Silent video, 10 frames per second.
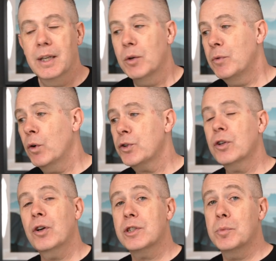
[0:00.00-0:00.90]
We've also
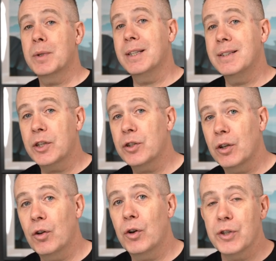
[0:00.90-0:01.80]
got some
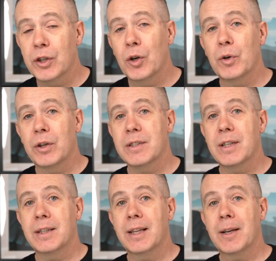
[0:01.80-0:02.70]
conditional logic going on
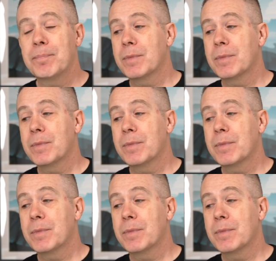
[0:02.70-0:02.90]
inside there.